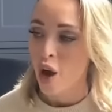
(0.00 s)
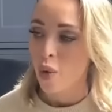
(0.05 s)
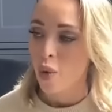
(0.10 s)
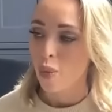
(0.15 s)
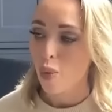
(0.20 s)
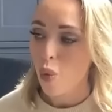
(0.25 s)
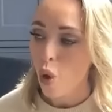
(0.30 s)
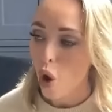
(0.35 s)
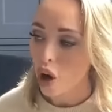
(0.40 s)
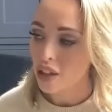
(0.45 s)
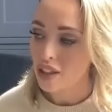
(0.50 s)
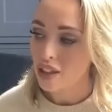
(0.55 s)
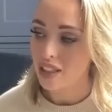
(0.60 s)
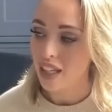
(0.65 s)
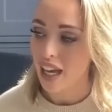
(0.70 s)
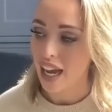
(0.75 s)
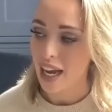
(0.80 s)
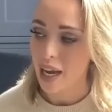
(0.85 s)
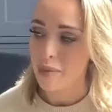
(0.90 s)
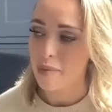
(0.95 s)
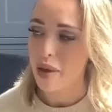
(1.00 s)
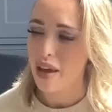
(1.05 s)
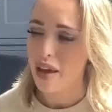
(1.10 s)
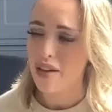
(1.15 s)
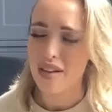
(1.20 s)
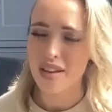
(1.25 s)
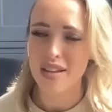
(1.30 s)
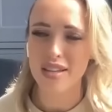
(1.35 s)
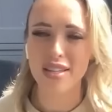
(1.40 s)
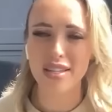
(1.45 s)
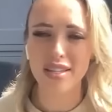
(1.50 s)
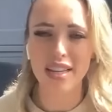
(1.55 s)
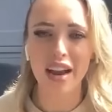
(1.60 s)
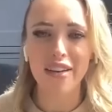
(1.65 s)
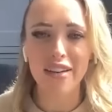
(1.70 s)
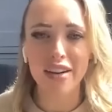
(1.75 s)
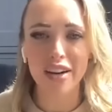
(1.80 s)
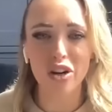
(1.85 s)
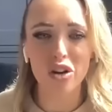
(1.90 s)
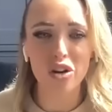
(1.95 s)
was like a bit of a
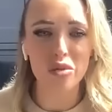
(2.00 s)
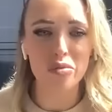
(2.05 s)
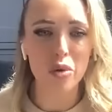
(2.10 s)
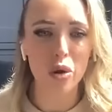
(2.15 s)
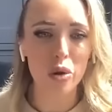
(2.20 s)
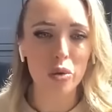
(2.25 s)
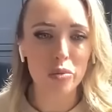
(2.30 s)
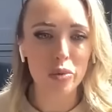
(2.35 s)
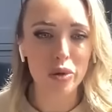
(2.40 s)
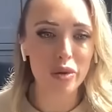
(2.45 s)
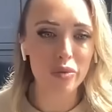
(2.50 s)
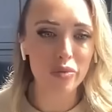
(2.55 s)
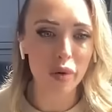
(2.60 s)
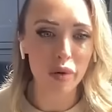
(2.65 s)
hysterical moment,